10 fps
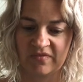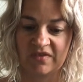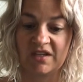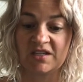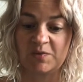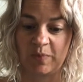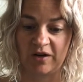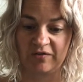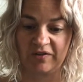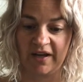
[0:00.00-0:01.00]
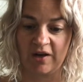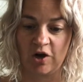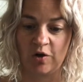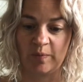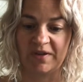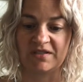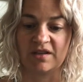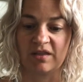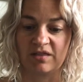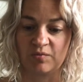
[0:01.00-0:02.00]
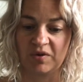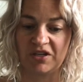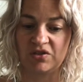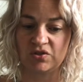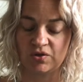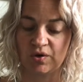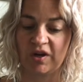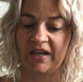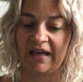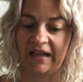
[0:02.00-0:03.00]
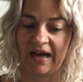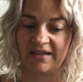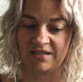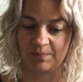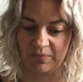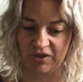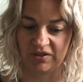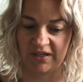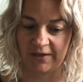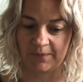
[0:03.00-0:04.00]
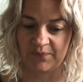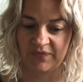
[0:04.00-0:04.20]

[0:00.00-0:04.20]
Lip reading: This butterfly home is a 3-story glass building.